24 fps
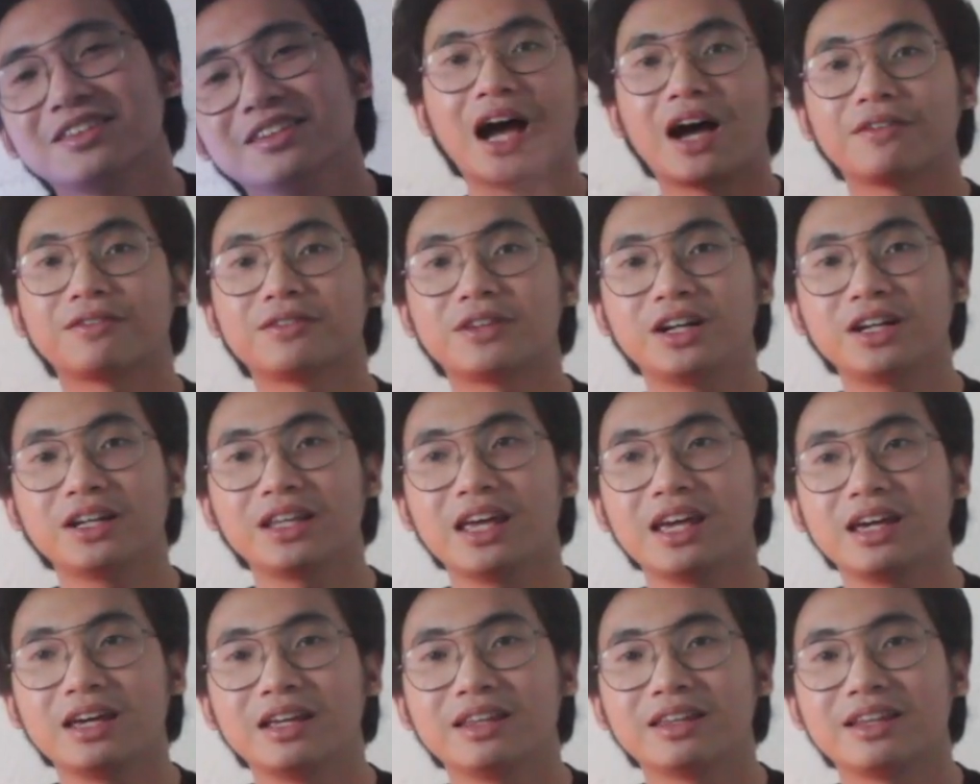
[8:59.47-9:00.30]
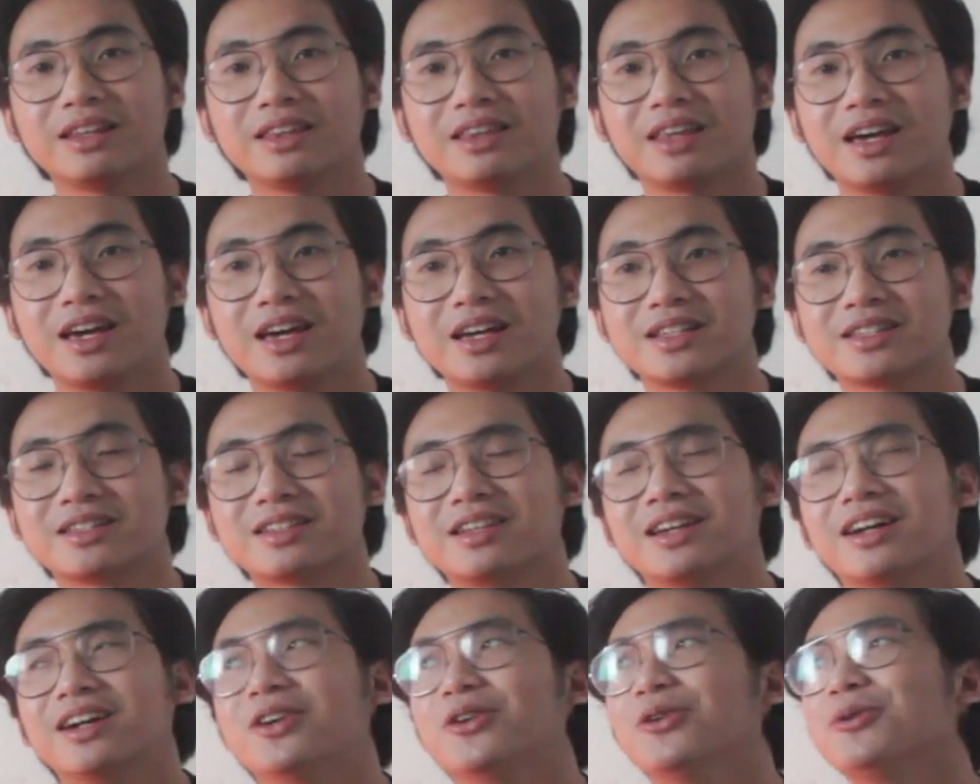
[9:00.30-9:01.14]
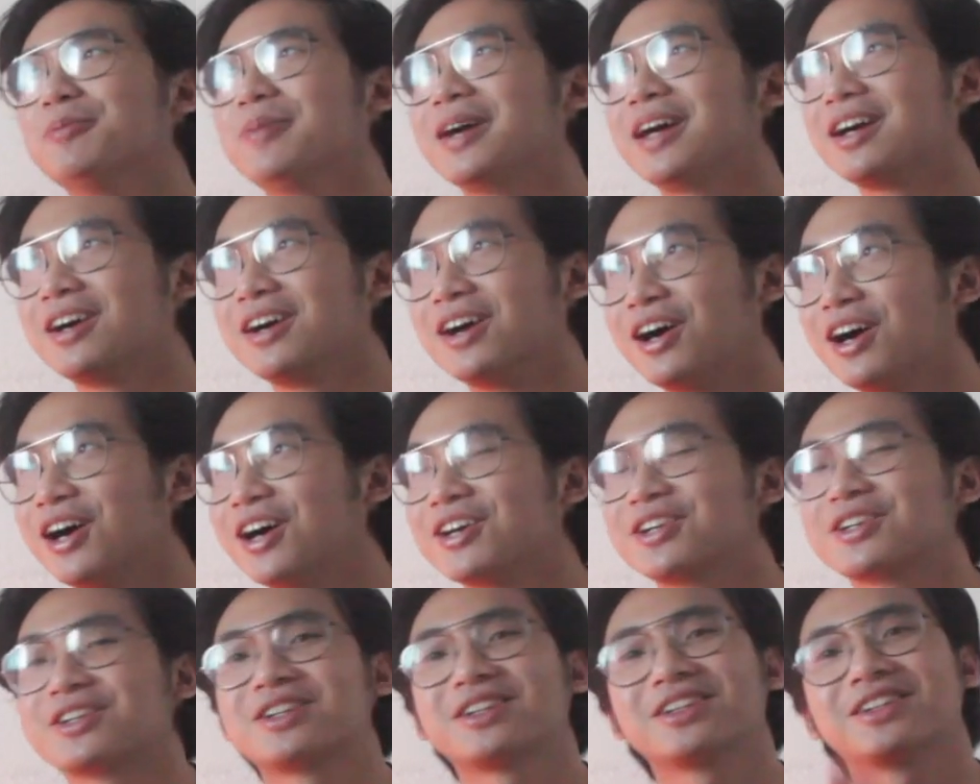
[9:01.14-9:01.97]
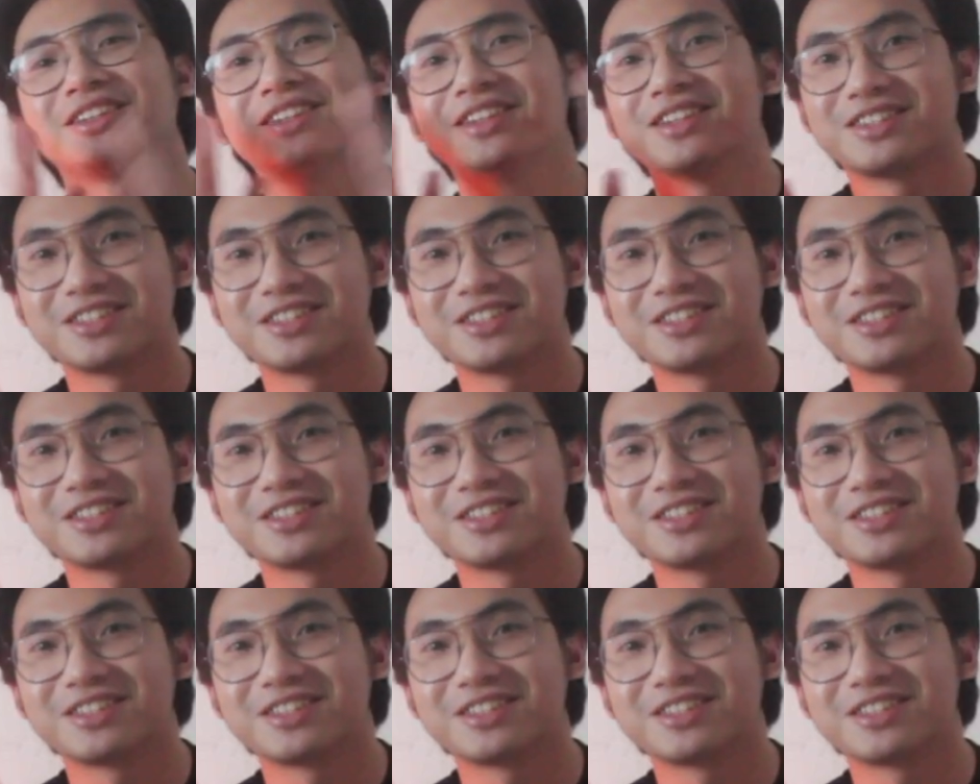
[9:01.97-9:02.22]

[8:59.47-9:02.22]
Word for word: after taking the test, oh my gosh, the